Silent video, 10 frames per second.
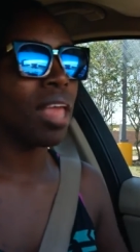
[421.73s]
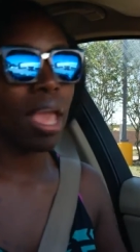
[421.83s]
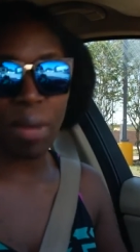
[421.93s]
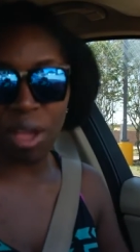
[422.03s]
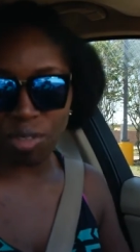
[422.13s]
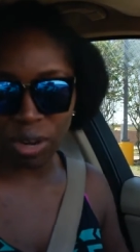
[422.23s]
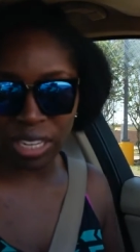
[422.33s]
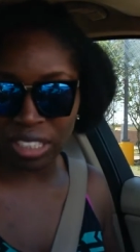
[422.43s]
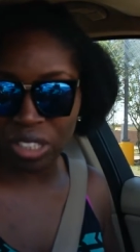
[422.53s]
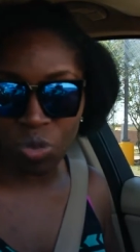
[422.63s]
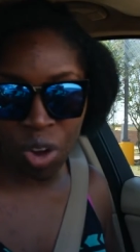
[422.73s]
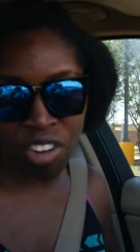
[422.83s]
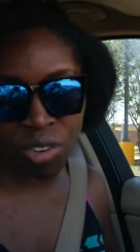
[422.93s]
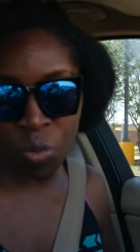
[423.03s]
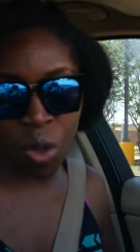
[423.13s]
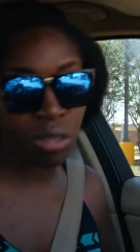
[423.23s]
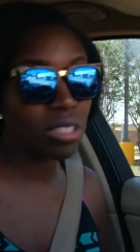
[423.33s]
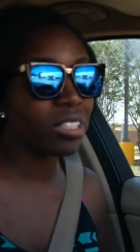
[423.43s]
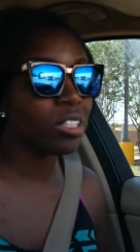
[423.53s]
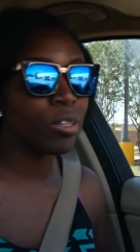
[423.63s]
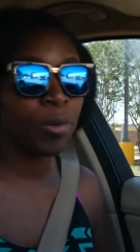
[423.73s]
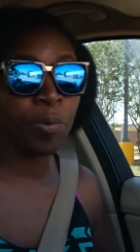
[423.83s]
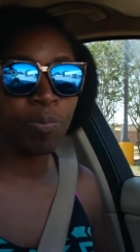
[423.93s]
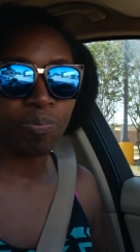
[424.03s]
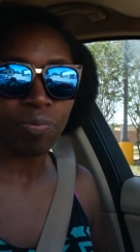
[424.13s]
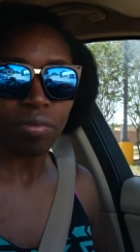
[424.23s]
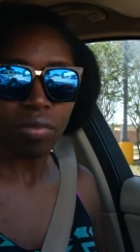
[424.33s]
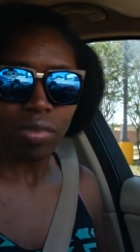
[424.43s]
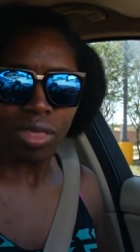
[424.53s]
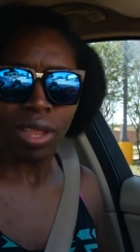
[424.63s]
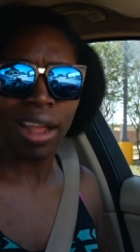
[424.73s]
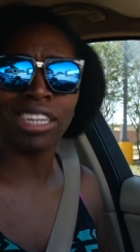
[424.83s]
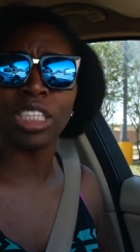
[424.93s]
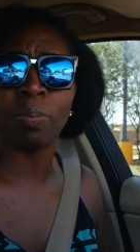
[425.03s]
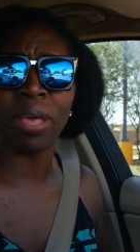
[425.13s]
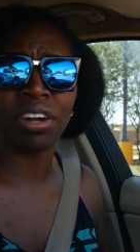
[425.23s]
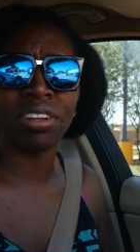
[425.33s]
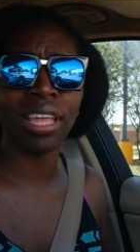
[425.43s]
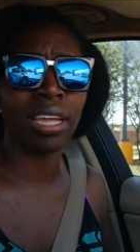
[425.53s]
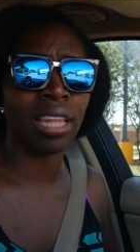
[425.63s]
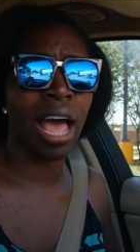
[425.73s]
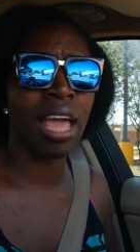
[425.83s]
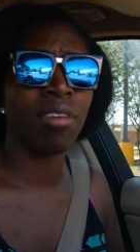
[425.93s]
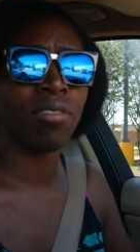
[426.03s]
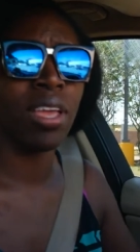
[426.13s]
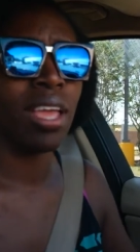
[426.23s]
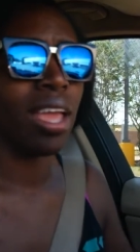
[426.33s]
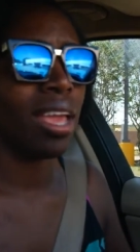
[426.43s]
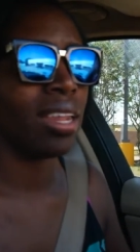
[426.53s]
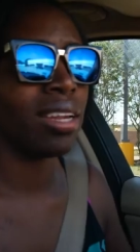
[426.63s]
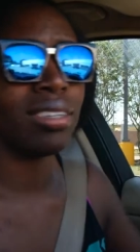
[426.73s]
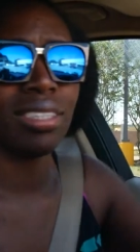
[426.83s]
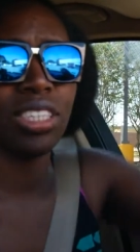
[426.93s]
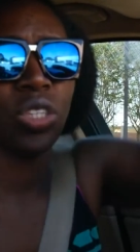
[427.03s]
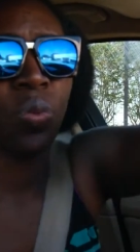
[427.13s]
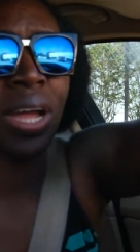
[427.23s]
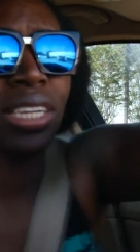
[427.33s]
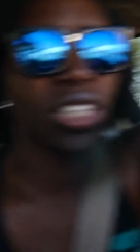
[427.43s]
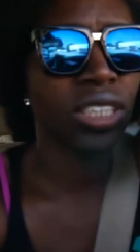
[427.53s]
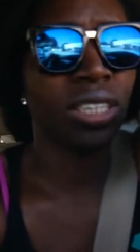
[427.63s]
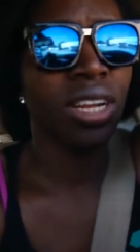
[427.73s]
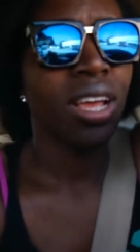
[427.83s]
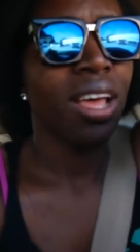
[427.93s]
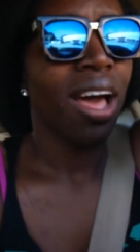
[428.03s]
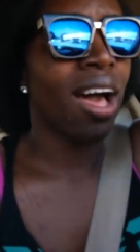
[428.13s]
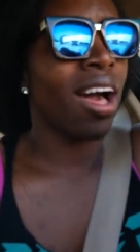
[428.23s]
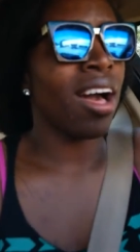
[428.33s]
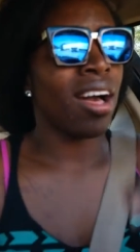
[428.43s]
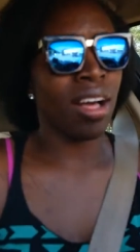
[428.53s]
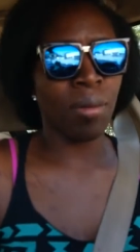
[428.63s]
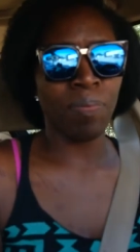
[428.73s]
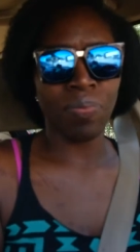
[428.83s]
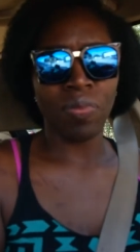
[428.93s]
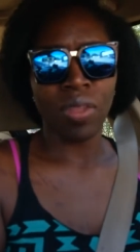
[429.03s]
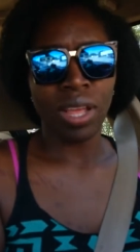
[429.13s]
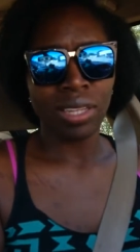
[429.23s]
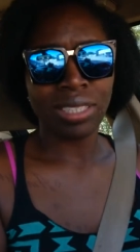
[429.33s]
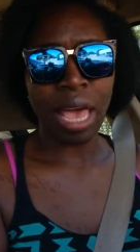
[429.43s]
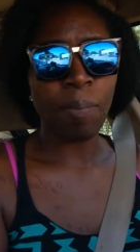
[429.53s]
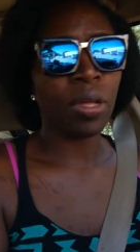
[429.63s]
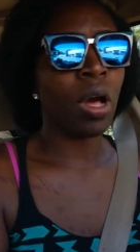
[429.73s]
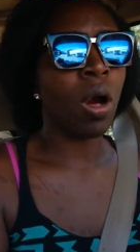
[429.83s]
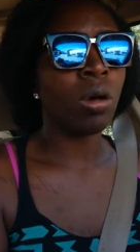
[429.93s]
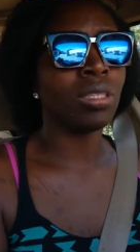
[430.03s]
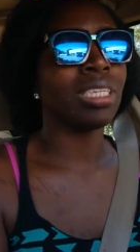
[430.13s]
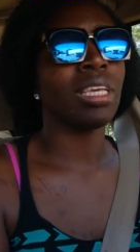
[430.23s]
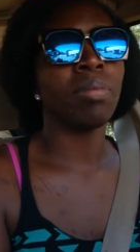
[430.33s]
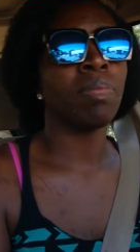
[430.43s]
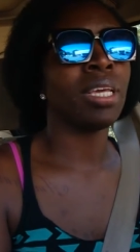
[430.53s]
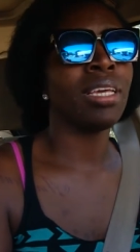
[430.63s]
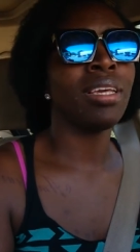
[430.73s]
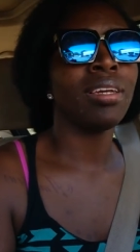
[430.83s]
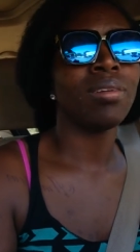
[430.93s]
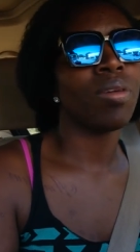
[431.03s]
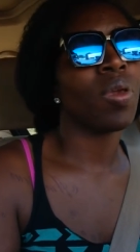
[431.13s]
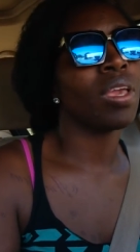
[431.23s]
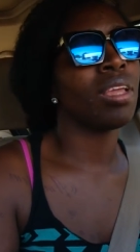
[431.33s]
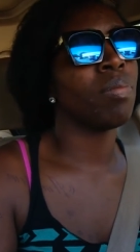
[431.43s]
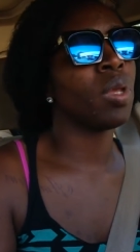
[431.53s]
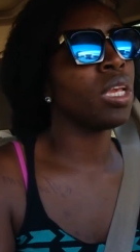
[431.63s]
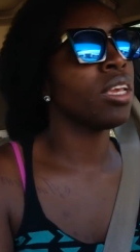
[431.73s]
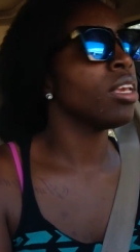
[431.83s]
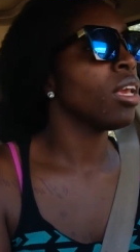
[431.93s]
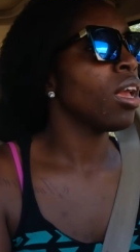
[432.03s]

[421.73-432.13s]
and my friends and whoever wants to just better their life in their situation. Um, type of goals it can be. It can be